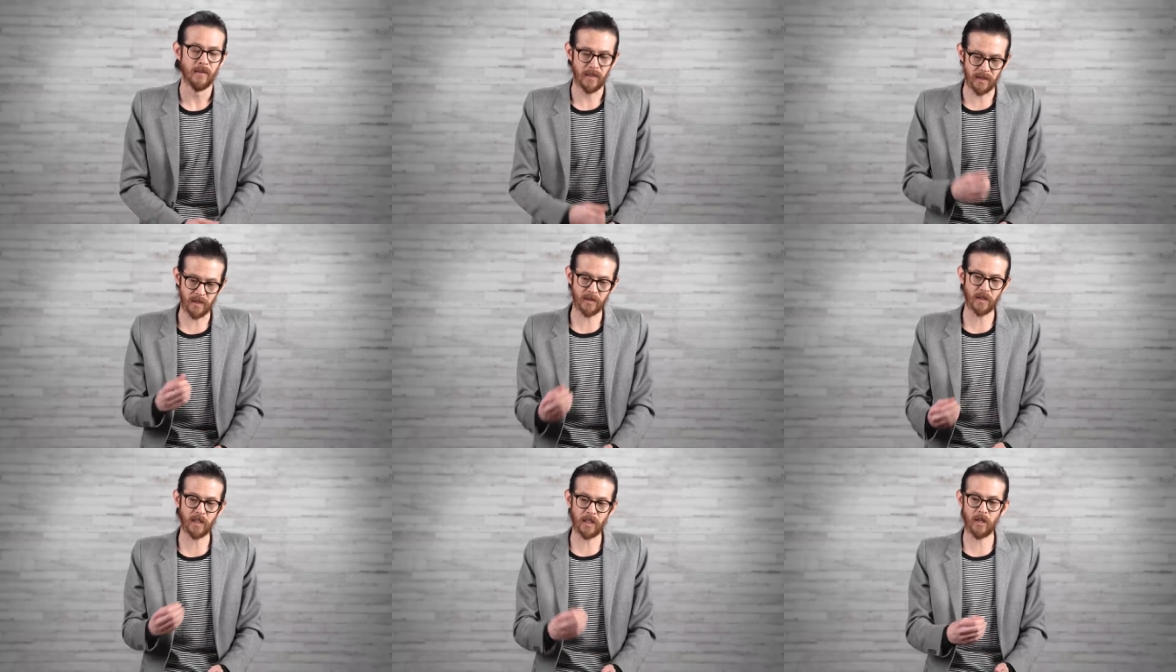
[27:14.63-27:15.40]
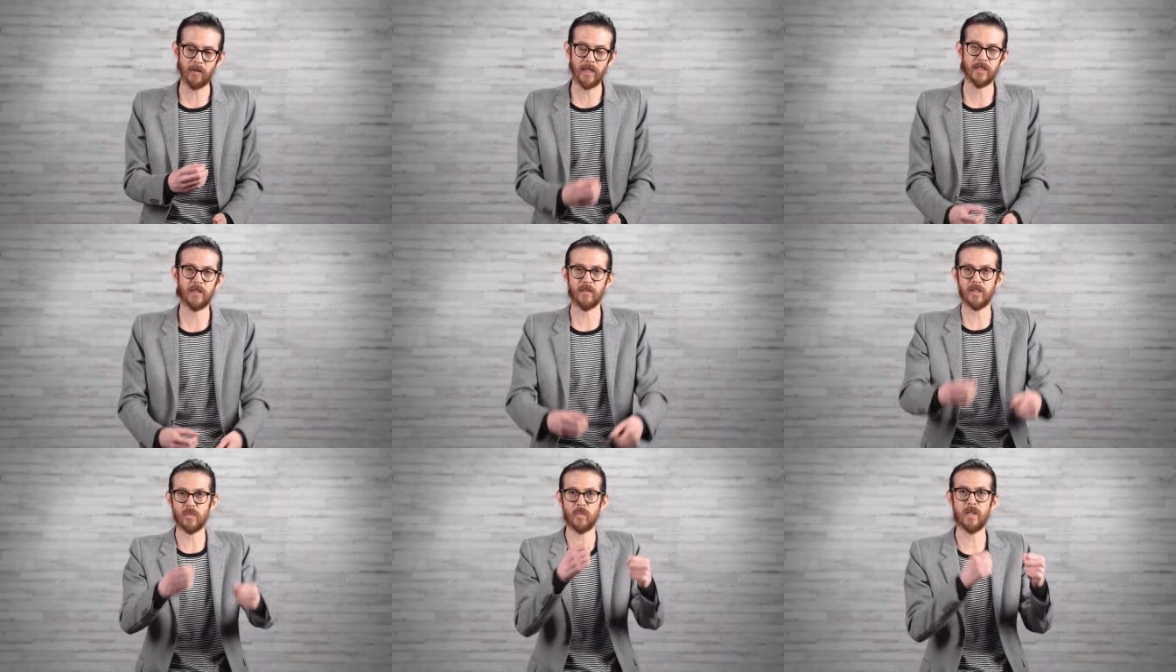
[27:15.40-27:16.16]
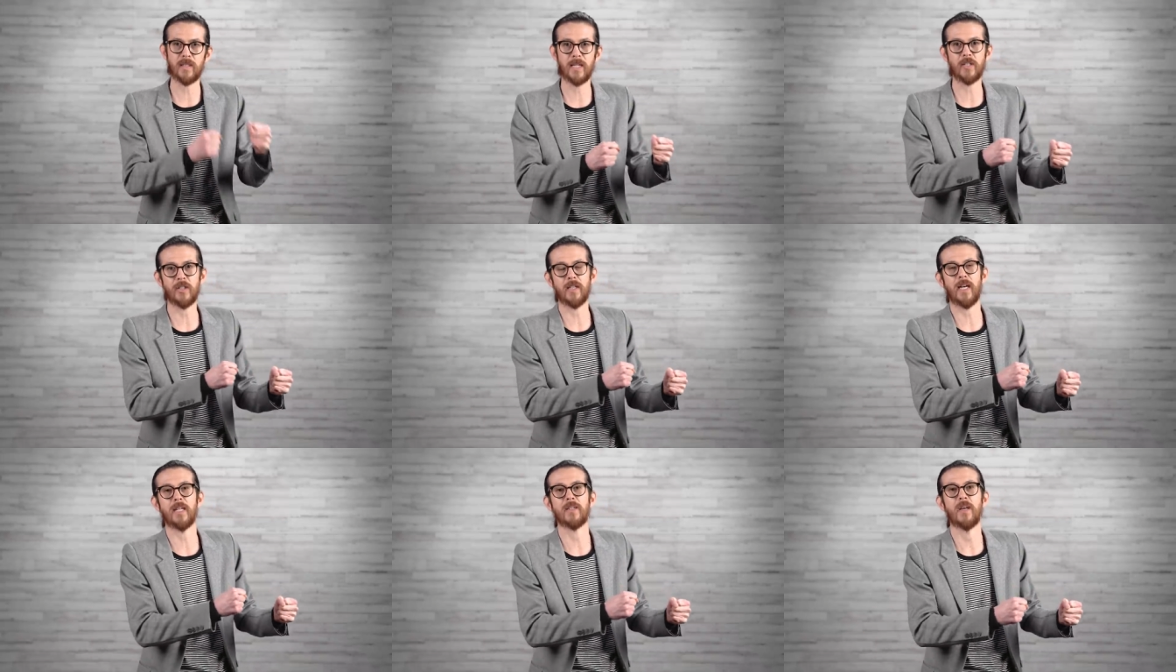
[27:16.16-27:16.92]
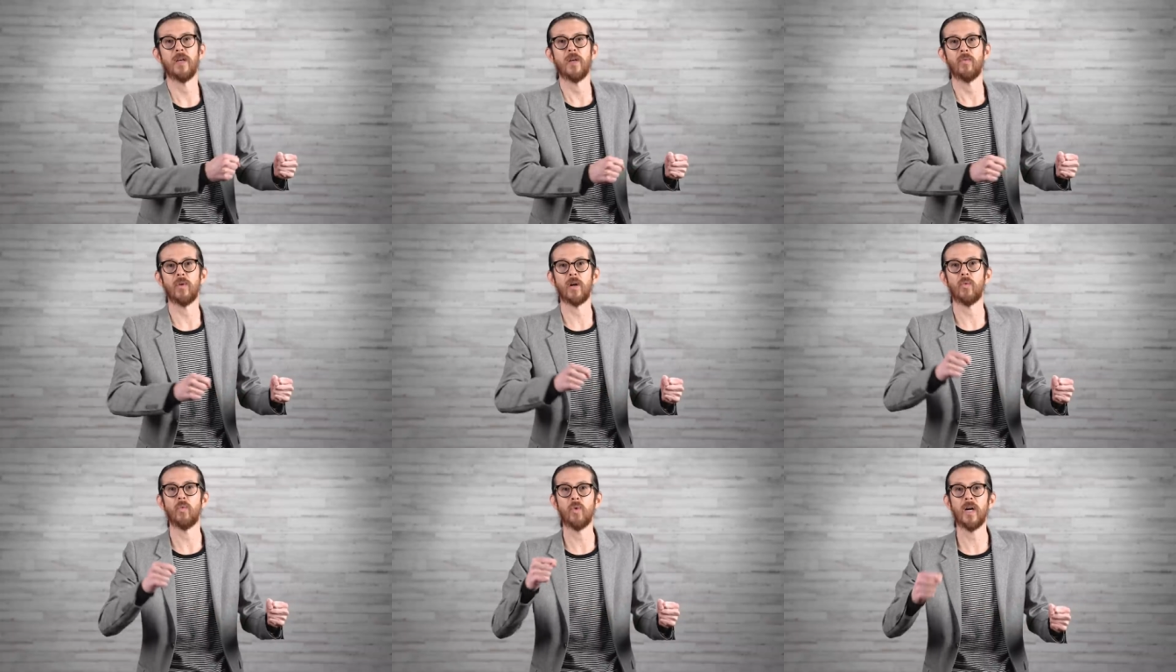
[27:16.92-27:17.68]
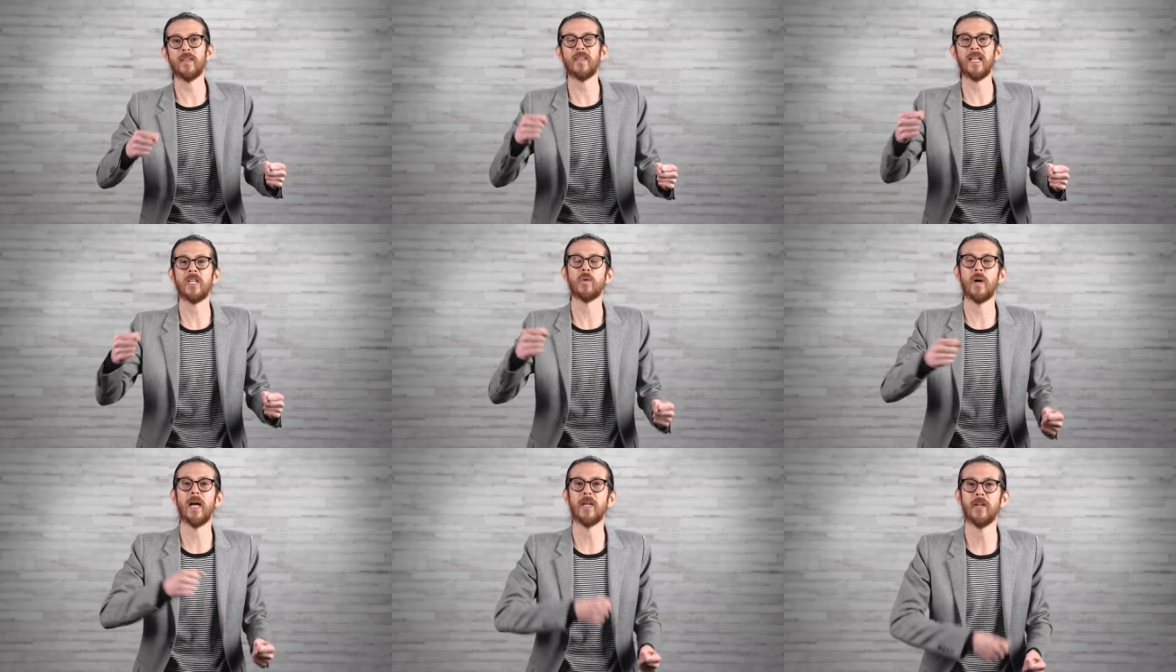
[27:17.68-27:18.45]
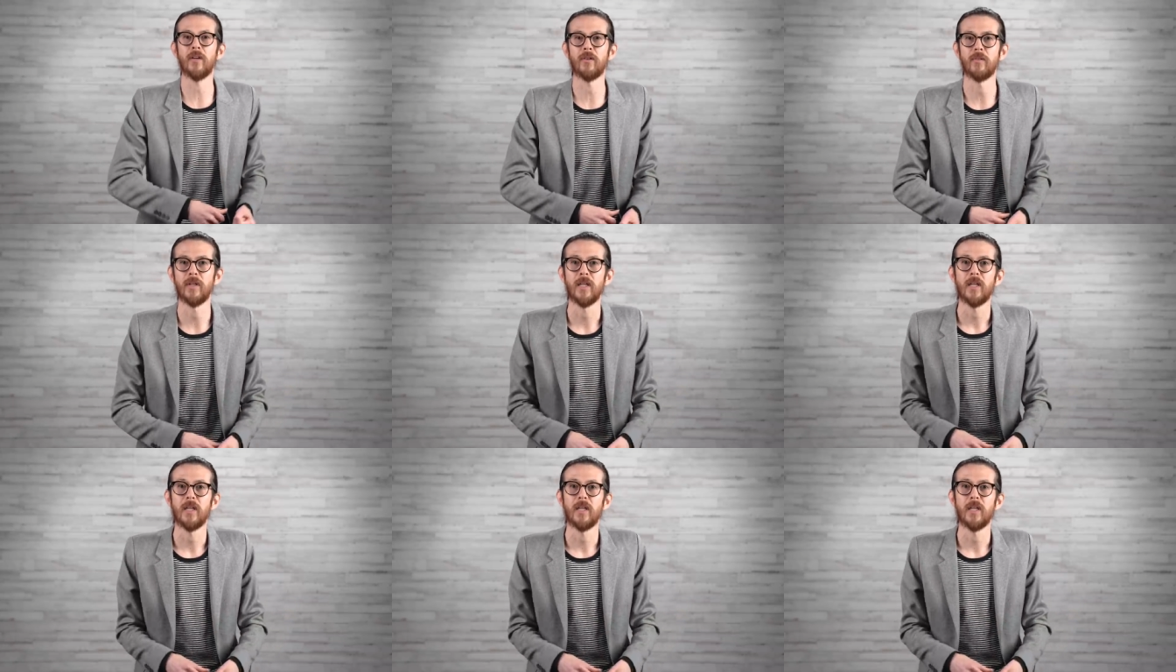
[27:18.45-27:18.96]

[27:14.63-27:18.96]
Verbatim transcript: This is going to go into this one section, guys, where what then do I do?